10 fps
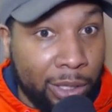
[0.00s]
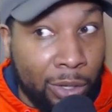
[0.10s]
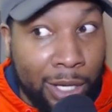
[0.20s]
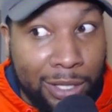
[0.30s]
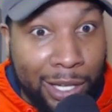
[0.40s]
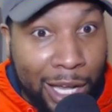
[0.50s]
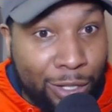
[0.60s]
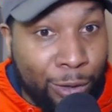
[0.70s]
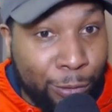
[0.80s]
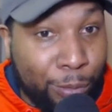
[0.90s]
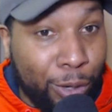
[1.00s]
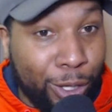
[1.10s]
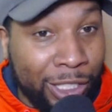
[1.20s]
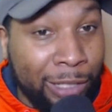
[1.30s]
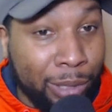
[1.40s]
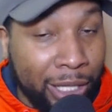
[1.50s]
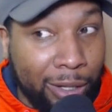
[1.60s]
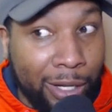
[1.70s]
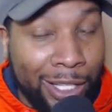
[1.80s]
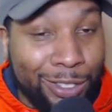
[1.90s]
So that's a National Football League
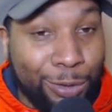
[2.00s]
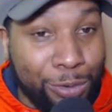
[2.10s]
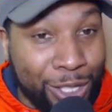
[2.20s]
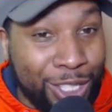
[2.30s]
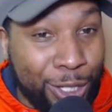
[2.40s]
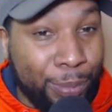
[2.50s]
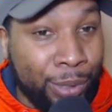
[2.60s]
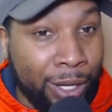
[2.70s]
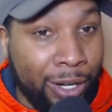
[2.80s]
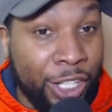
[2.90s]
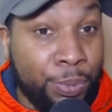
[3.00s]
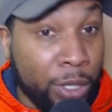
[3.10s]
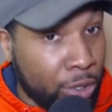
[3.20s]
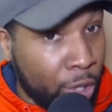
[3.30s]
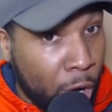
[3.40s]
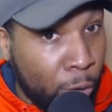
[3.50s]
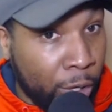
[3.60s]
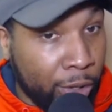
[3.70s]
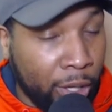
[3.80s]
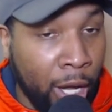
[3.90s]
player, and he's a really good player. And he's been a
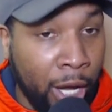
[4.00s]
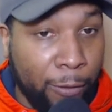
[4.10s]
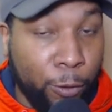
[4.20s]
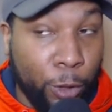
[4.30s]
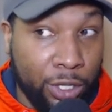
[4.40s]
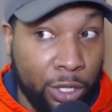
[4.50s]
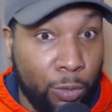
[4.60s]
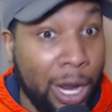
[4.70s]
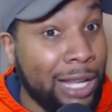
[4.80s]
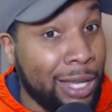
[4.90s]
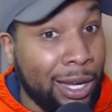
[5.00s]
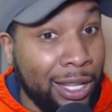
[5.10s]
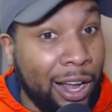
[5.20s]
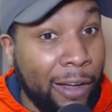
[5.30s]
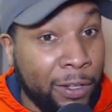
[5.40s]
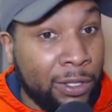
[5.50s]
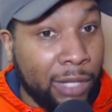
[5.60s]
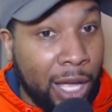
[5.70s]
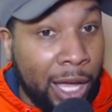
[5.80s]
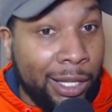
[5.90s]
stalwart for us on the right side of that offensive
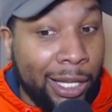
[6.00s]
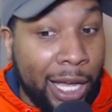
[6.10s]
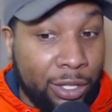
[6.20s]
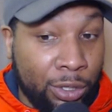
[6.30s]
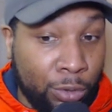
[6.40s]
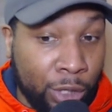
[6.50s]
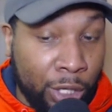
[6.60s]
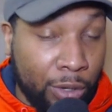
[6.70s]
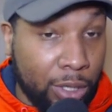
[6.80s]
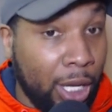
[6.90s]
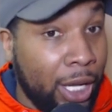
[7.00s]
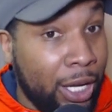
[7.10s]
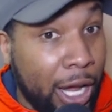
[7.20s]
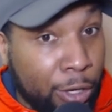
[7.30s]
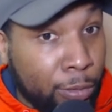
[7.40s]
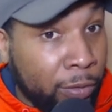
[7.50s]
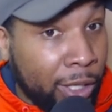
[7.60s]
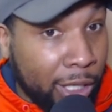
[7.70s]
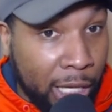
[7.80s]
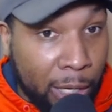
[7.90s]
line the last two years. Now you're
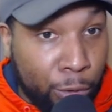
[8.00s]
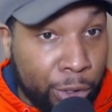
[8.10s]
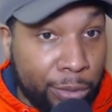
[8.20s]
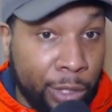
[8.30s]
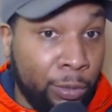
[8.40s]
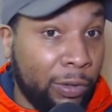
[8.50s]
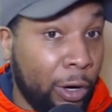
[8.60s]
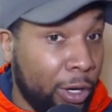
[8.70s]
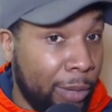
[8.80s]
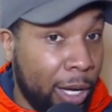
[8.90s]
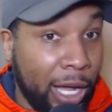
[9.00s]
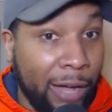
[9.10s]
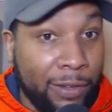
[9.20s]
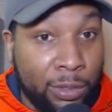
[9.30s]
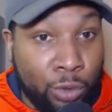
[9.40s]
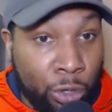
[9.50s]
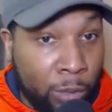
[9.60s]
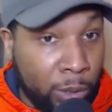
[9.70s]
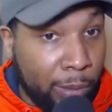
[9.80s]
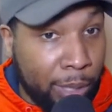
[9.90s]
moving to Cam Williams, who we've heard about having some
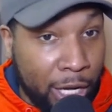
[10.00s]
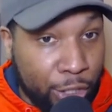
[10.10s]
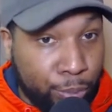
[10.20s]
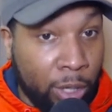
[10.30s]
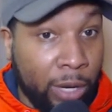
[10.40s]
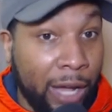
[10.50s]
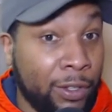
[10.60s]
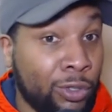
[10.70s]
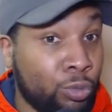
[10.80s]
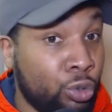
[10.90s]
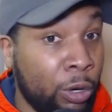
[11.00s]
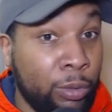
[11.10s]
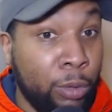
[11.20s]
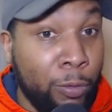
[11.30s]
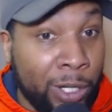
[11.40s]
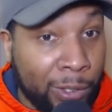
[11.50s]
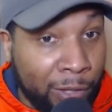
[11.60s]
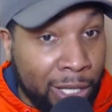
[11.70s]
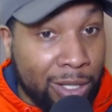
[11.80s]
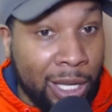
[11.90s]
trouble in pass pro, having some trouble moving his
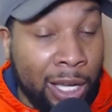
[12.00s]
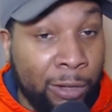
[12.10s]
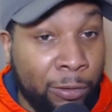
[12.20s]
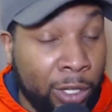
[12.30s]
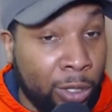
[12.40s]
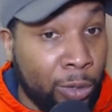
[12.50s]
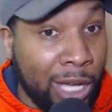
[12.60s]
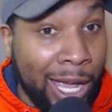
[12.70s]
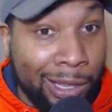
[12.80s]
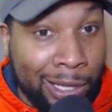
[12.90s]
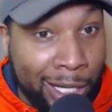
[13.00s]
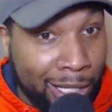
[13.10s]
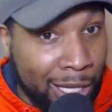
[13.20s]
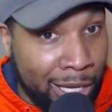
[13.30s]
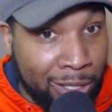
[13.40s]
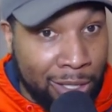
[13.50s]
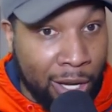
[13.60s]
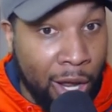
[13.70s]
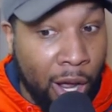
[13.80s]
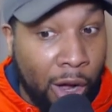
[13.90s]
feet, staying in front of those athletic edges
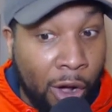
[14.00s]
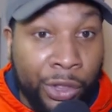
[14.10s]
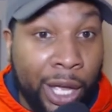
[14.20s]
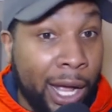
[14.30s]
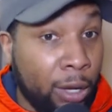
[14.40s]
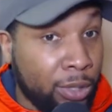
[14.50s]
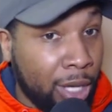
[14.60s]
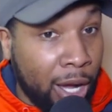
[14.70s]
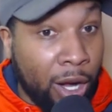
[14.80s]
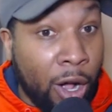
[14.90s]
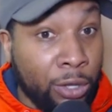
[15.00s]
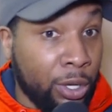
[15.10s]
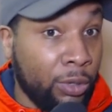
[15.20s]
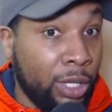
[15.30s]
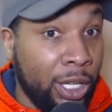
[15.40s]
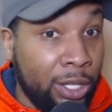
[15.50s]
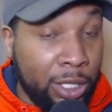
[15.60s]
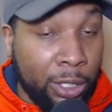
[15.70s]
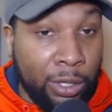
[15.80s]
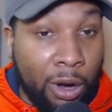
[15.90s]
on the outside. Also, the
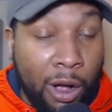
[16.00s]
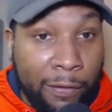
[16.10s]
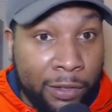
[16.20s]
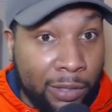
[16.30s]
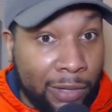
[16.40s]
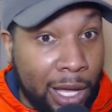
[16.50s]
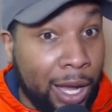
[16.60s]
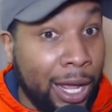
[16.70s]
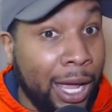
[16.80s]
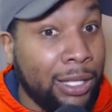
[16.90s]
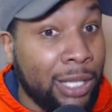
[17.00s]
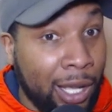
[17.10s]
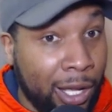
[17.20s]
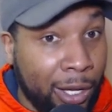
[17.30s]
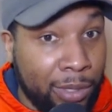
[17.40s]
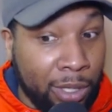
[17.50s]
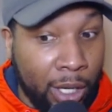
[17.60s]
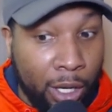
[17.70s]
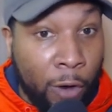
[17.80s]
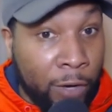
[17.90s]
interior offensive line at times
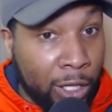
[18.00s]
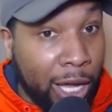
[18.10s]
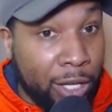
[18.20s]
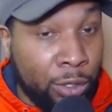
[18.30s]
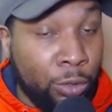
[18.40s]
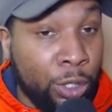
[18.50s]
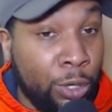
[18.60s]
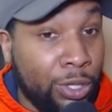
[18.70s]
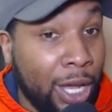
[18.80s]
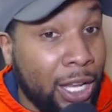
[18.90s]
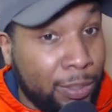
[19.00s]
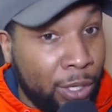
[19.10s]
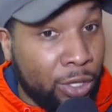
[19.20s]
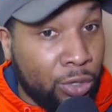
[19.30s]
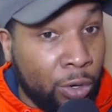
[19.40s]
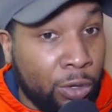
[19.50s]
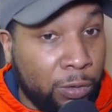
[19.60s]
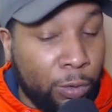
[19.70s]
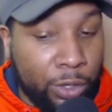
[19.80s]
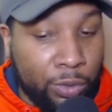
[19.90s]
over the last two years has been a struggle
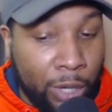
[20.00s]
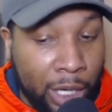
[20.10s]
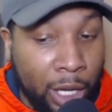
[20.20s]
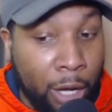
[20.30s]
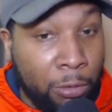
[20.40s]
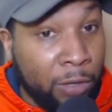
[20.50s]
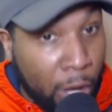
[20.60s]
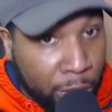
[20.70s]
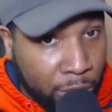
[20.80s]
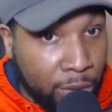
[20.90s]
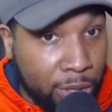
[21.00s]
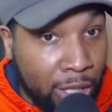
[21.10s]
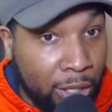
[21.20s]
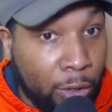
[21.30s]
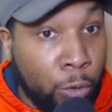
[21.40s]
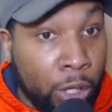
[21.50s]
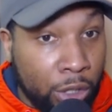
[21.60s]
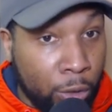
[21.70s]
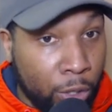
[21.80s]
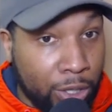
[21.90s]
for us, right? We've also seen Quinn
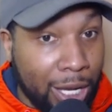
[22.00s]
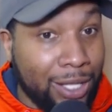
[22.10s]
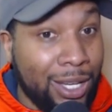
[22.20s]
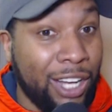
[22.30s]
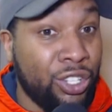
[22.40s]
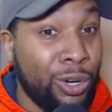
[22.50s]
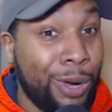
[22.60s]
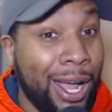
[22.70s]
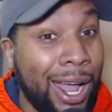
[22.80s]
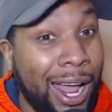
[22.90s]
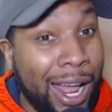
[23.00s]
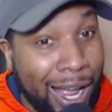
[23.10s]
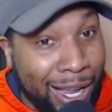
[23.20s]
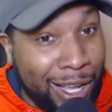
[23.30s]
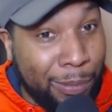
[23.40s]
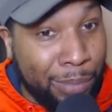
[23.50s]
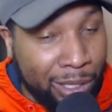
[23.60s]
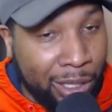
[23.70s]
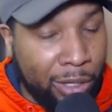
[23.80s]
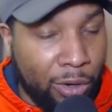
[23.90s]
Ewers has not shown a high
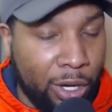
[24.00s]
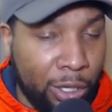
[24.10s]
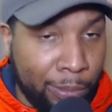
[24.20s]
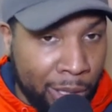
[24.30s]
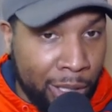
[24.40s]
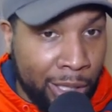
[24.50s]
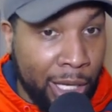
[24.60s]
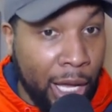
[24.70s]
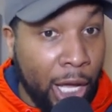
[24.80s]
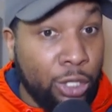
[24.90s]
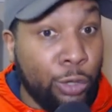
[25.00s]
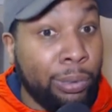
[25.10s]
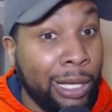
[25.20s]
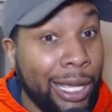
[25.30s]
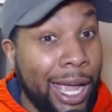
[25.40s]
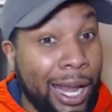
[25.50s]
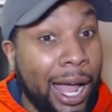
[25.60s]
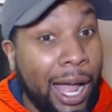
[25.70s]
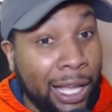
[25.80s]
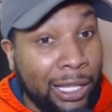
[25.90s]
ability or an ability to play at a
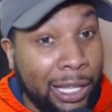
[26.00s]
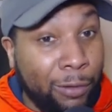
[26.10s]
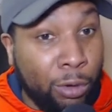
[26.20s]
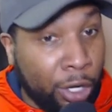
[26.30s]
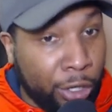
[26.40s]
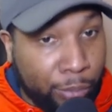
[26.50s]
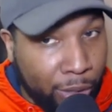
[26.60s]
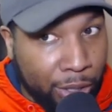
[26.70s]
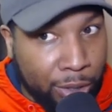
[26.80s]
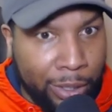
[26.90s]
high level under pressure.